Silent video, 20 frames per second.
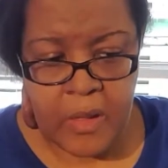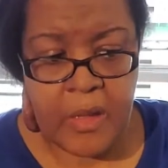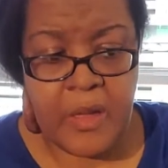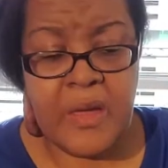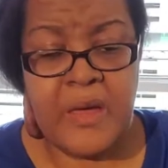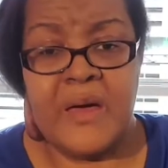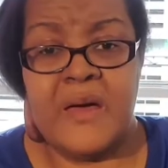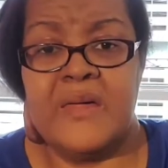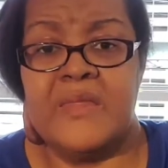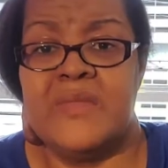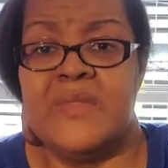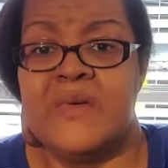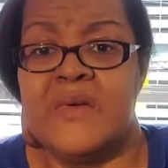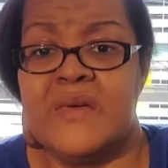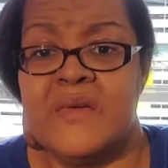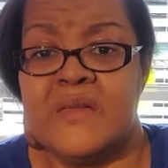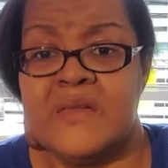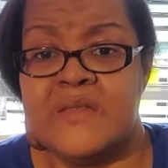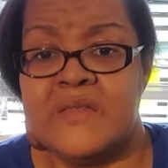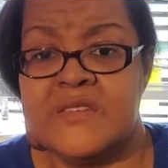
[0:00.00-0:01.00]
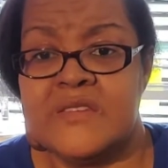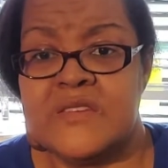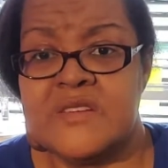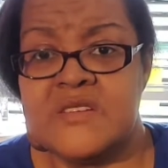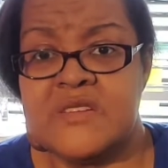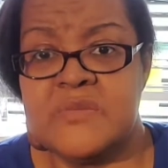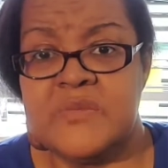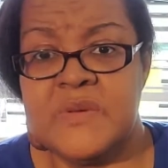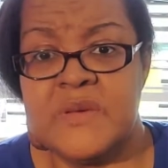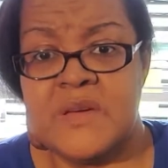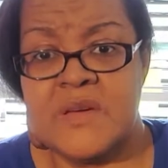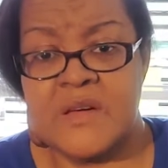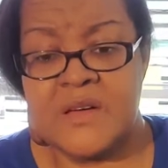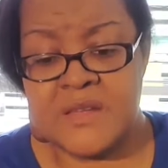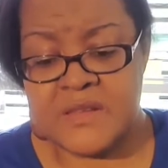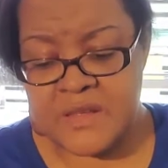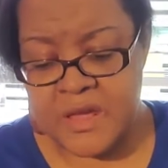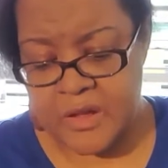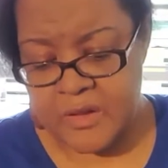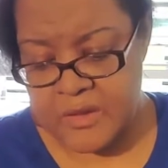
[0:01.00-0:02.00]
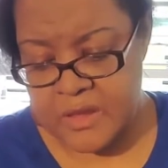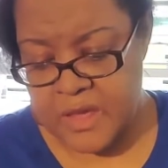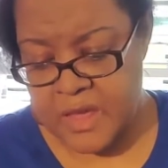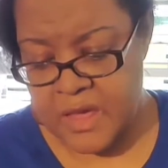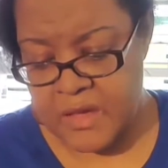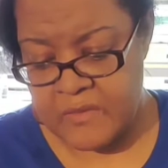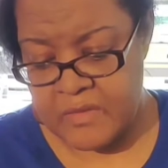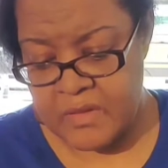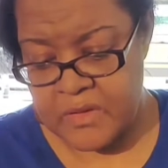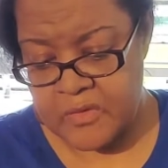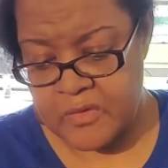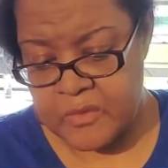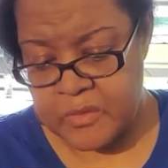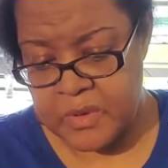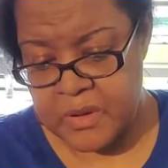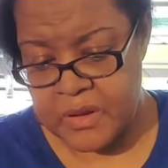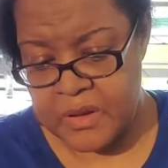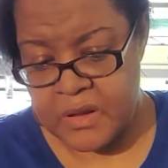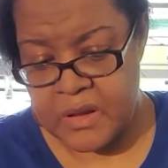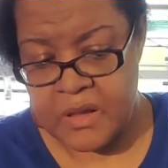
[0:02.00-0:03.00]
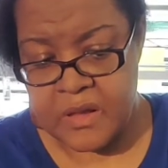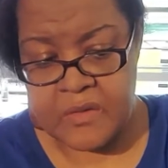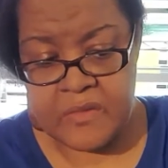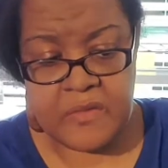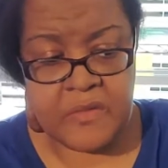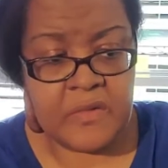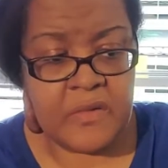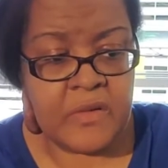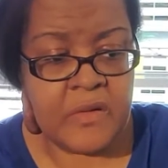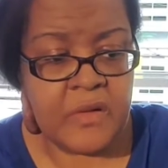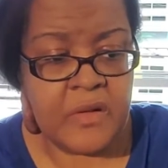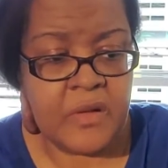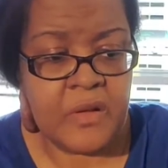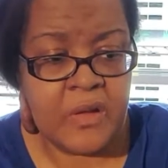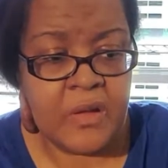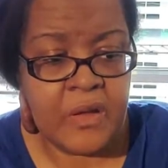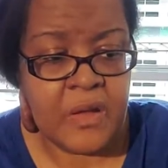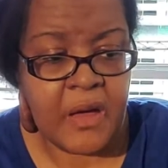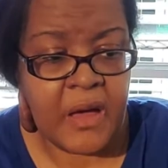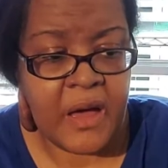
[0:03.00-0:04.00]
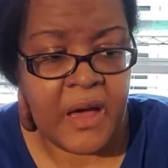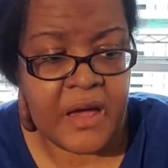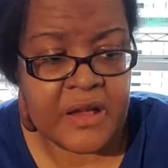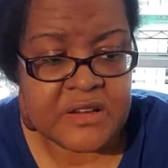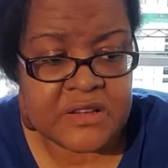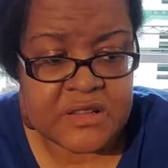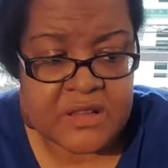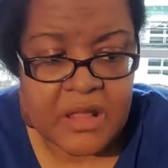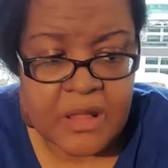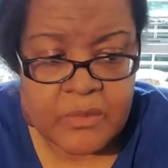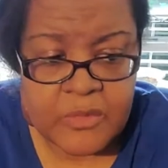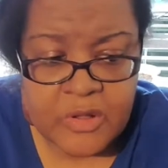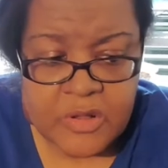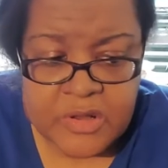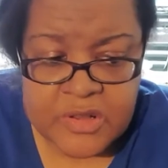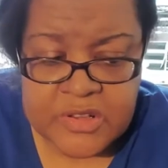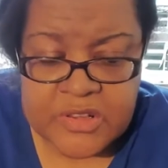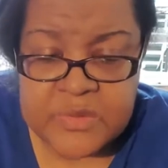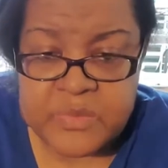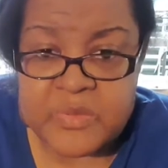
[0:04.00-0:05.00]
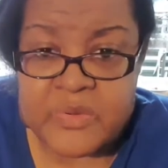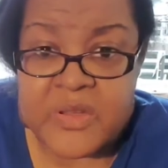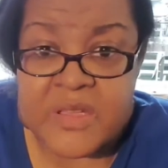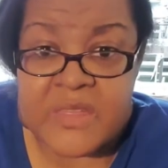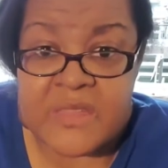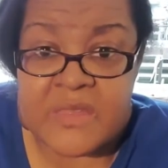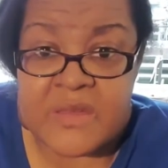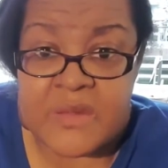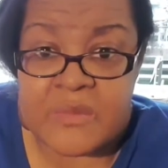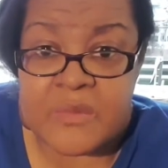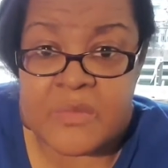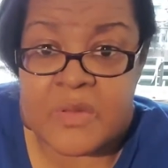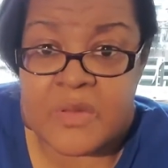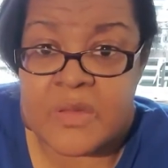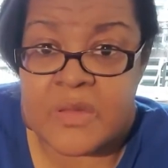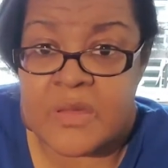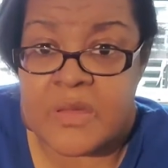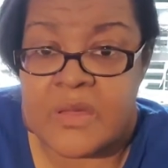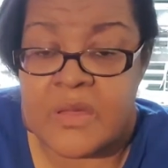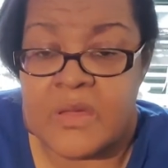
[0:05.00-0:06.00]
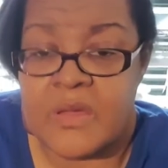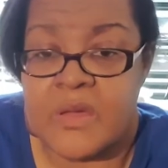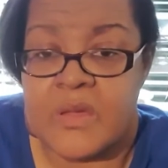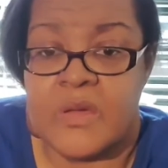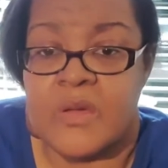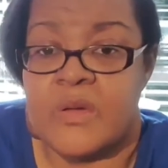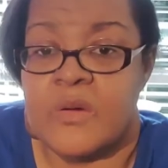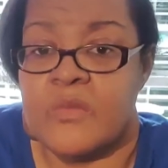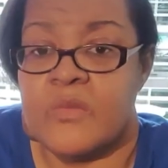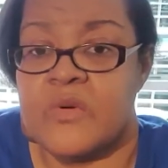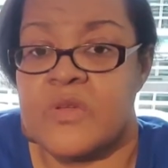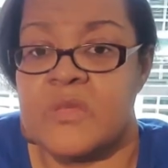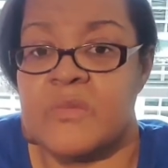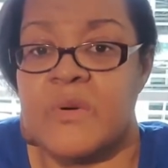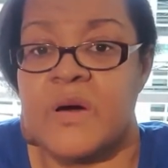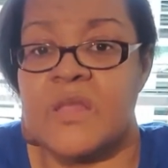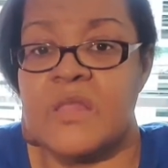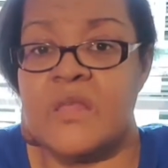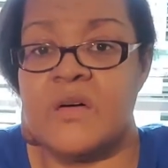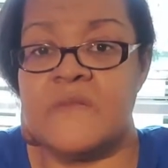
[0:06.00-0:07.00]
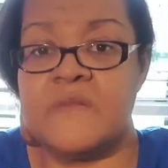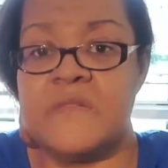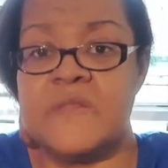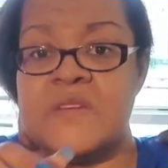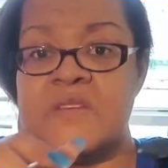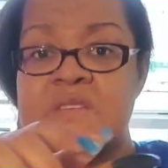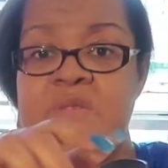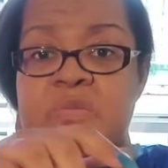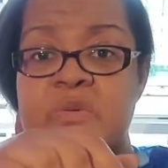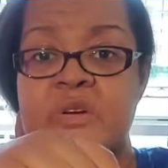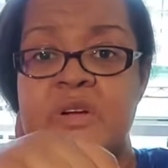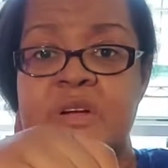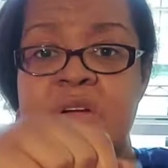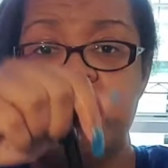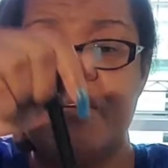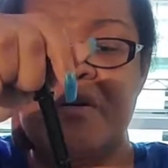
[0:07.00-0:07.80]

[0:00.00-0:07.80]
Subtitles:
And then just because I only have a little bit left, actually I'm going to spray them with my lovely sprayer.